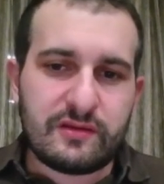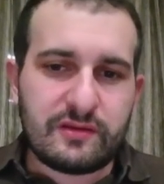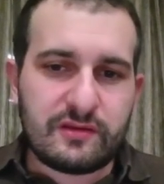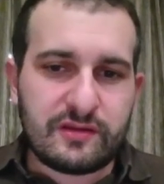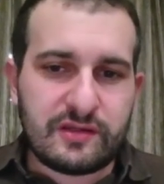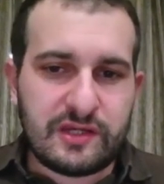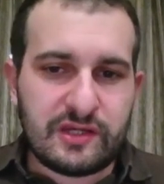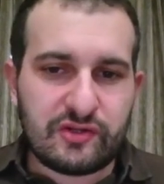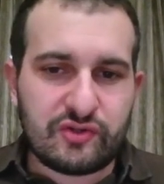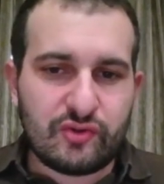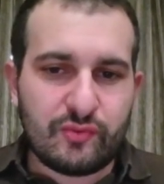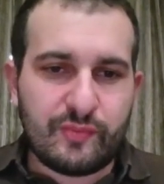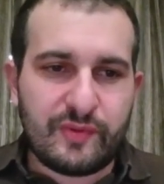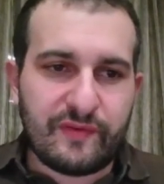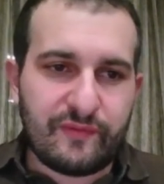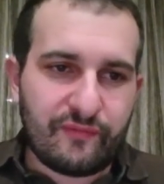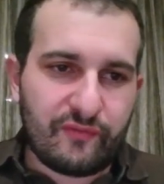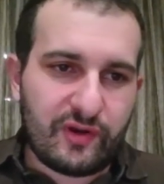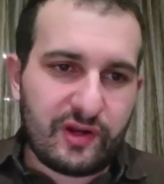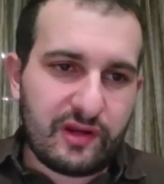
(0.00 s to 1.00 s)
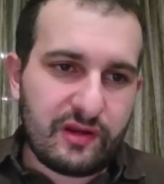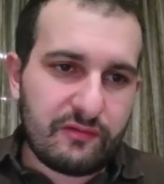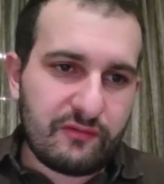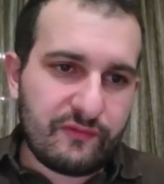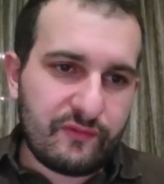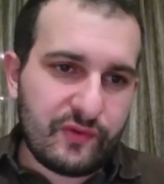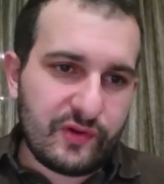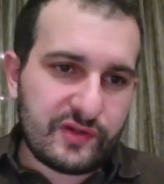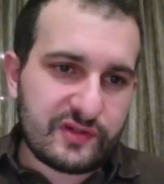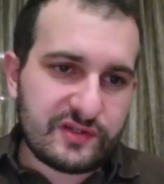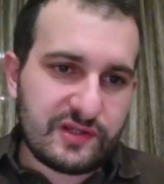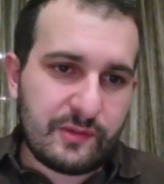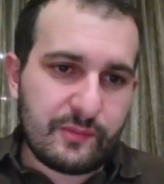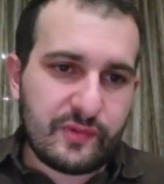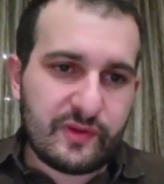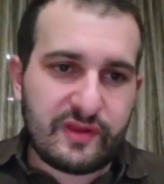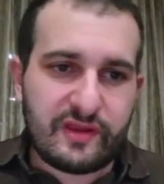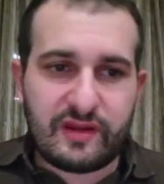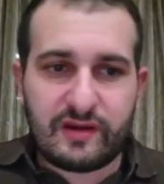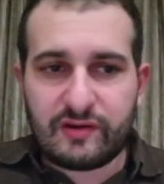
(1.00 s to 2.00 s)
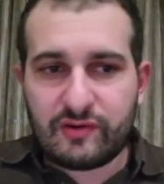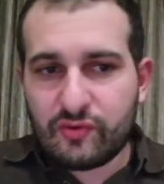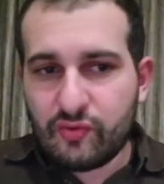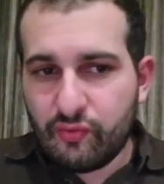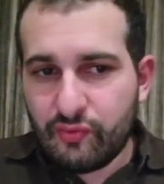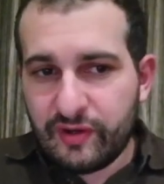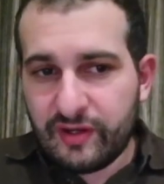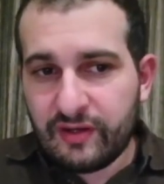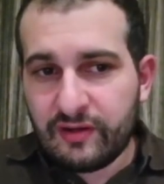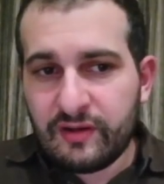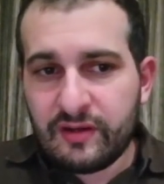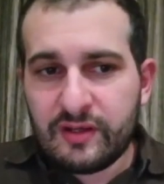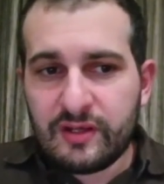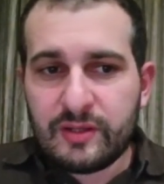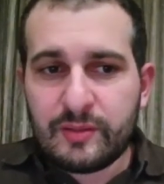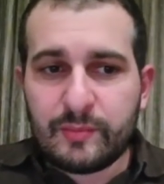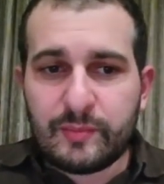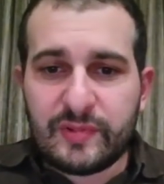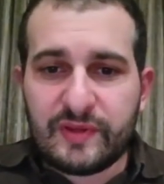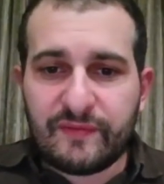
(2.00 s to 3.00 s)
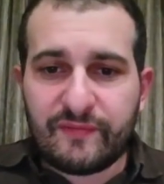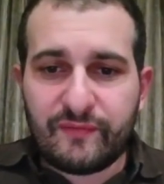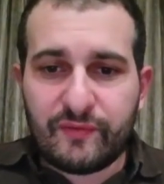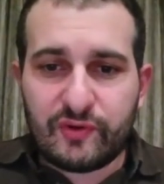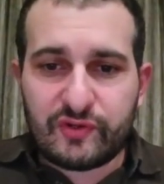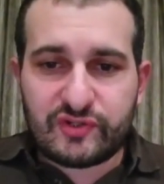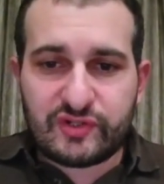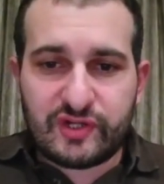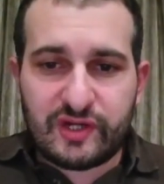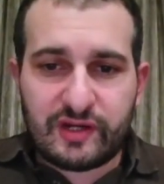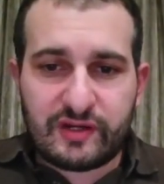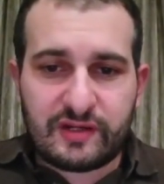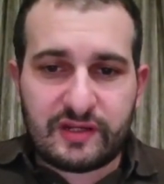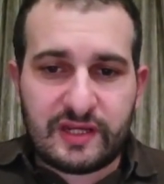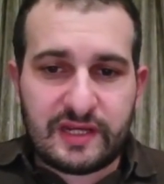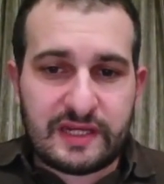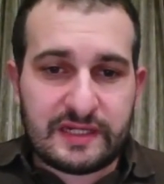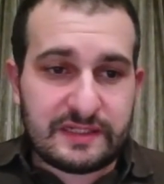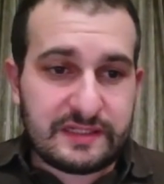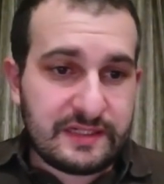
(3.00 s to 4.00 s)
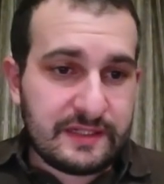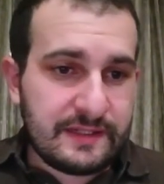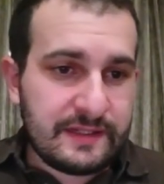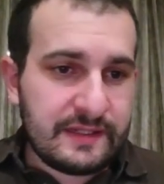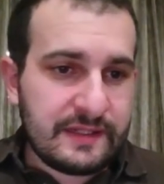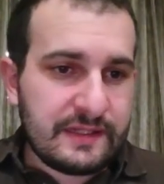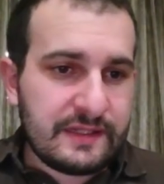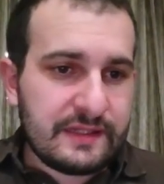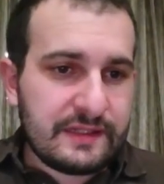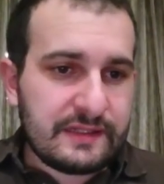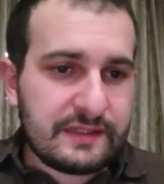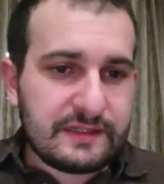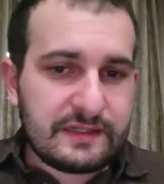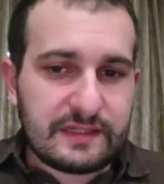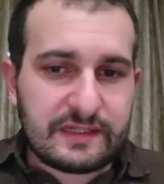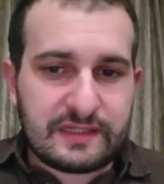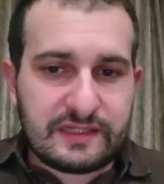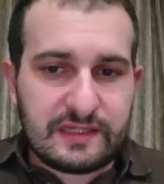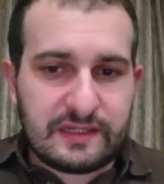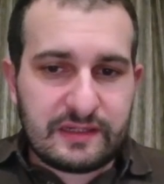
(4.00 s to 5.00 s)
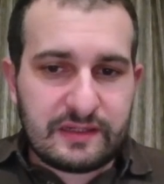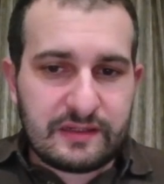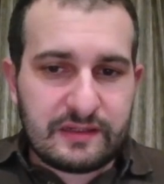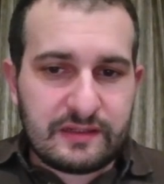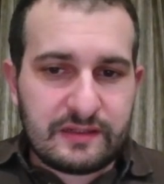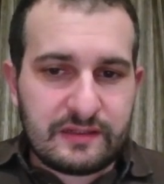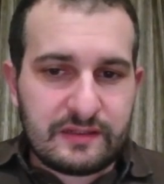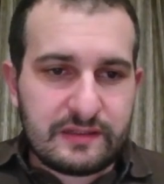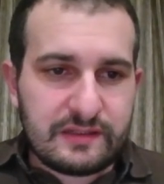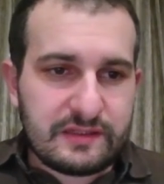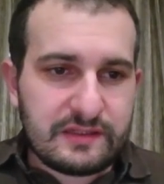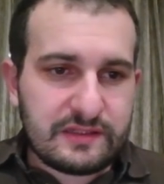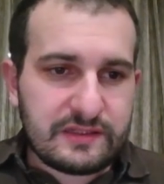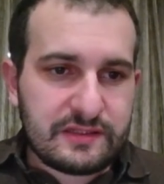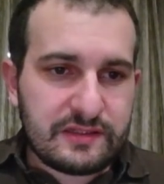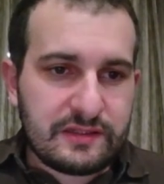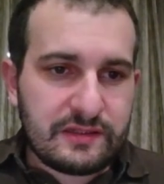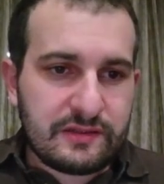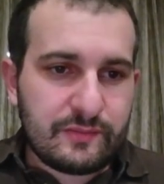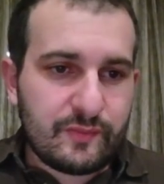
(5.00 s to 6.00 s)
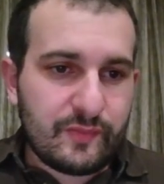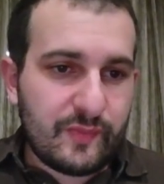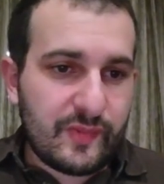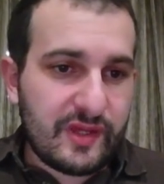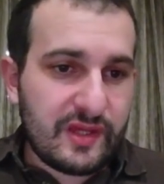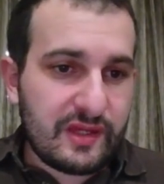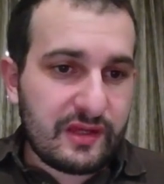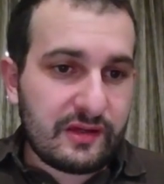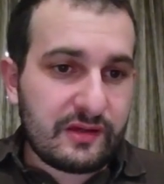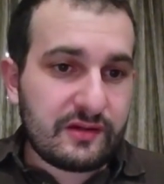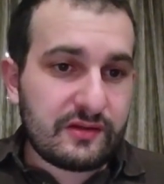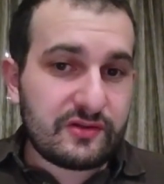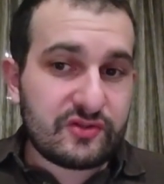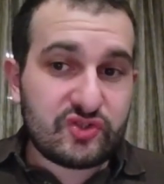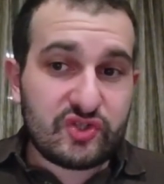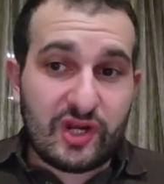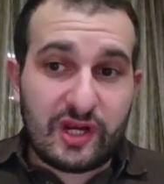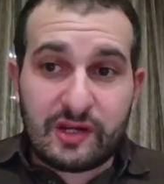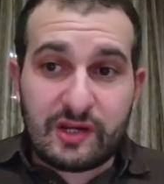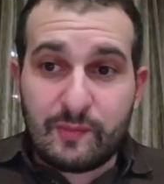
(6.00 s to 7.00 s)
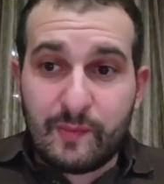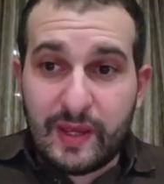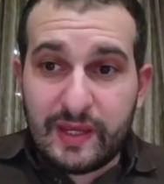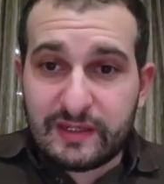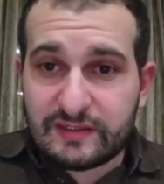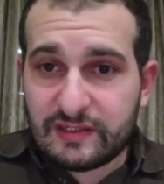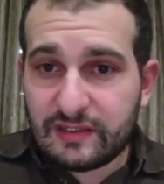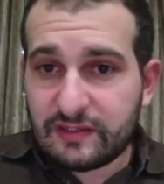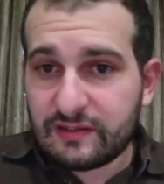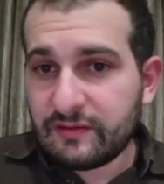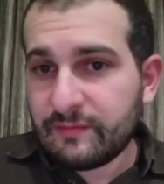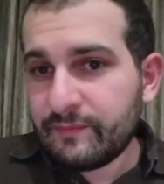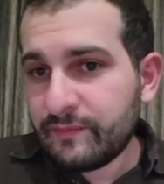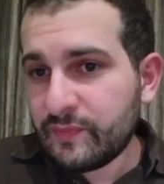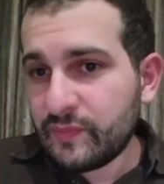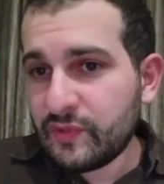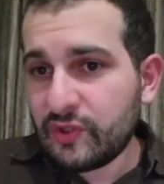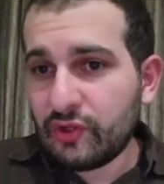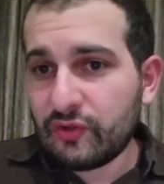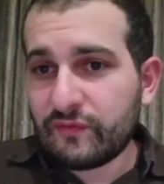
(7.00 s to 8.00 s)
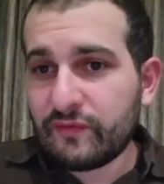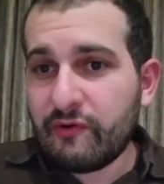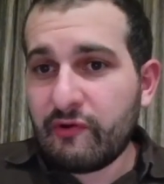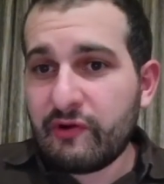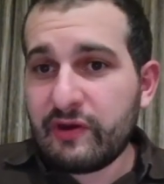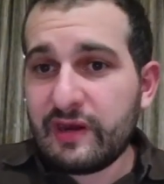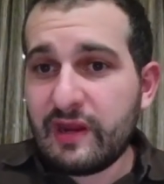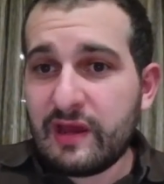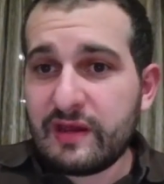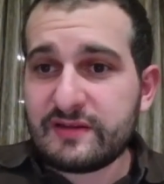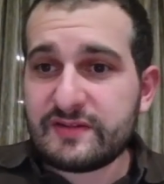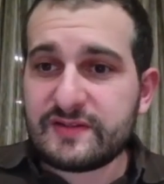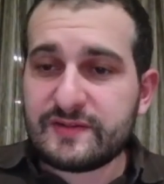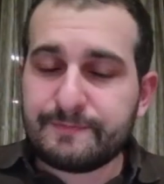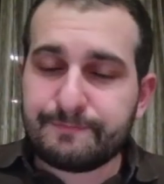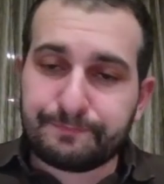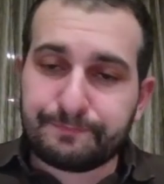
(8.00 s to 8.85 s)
king to b3, for example, then queen b4 check, and the king is being checkmated. Not very nice.